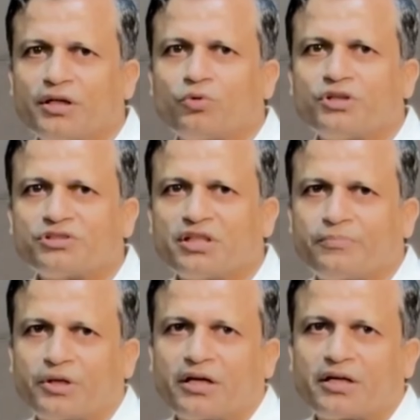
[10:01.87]
do is they
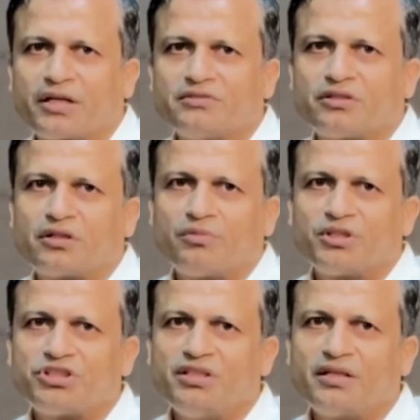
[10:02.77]
prioritize certain
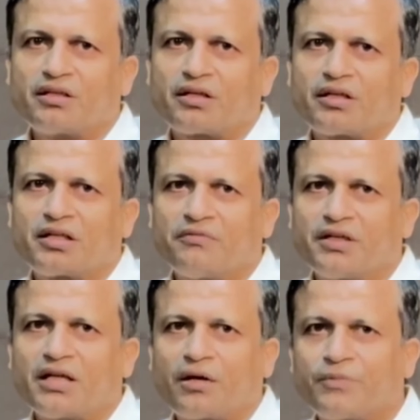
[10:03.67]
machine and
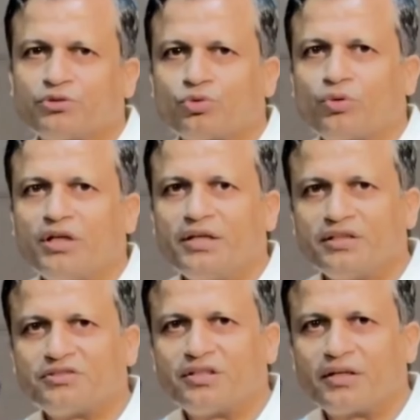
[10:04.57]
connectivity happens only in
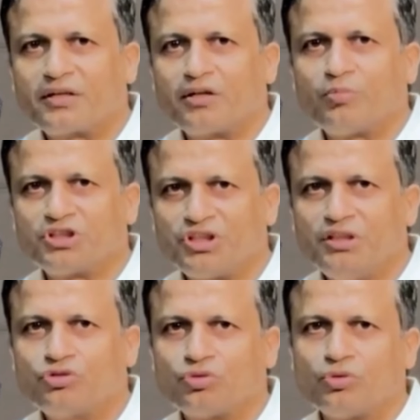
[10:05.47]
a selected
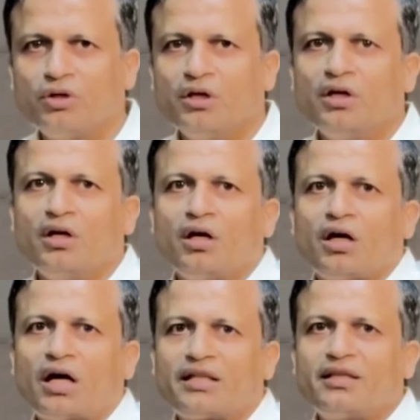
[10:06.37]
machine. So,
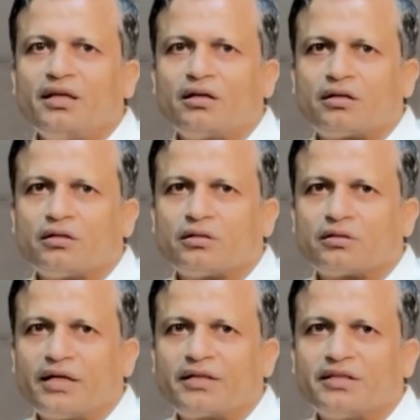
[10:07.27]
I think
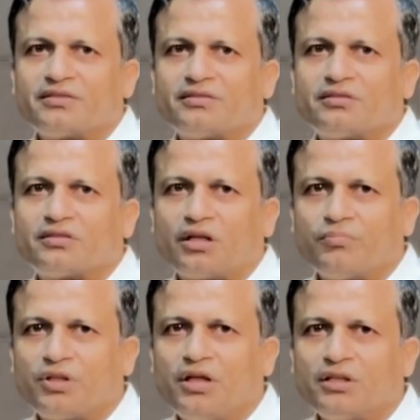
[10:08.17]
that is
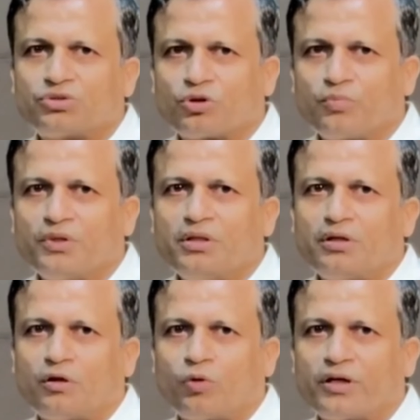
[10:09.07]
something should
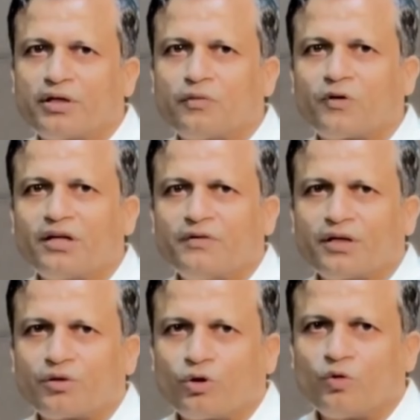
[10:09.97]
be avoided. While we
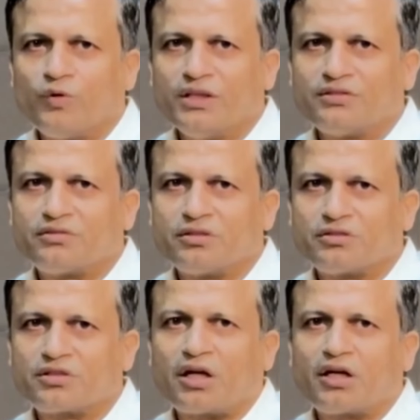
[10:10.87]
can always
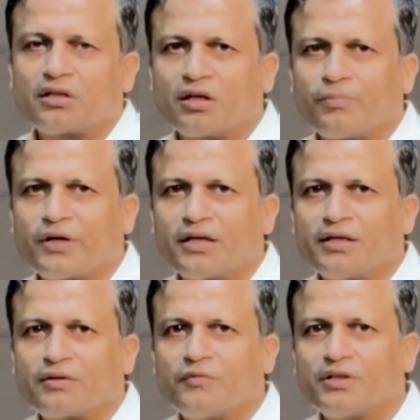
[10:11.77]
start the
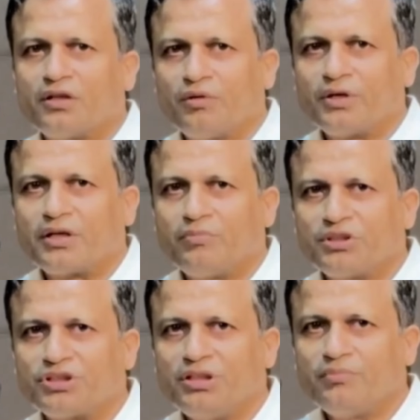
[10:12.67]
pilot with a limited
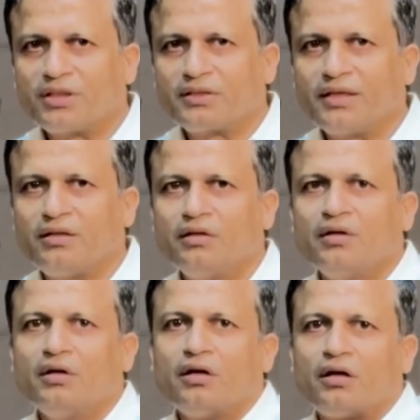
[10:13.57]
machine, but then
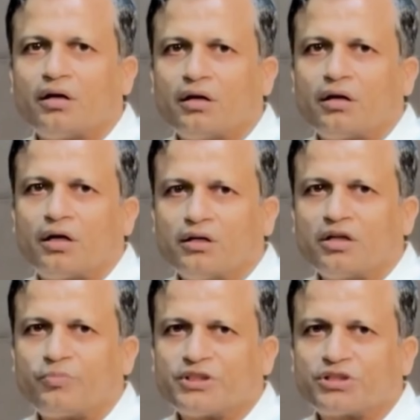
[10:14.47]

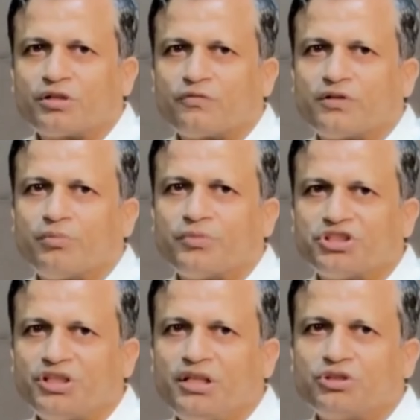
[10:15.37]
100% of the
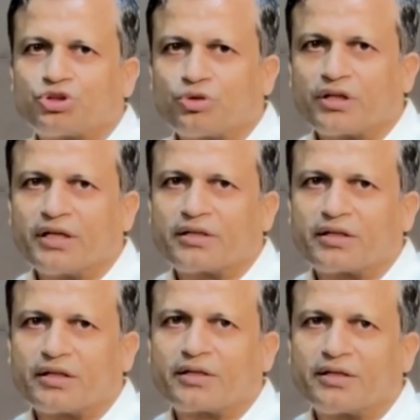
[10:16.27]
machine should get
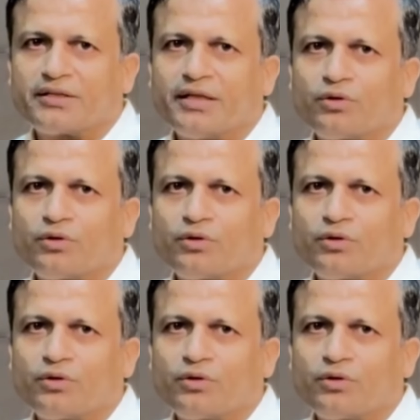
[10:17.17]
connected, then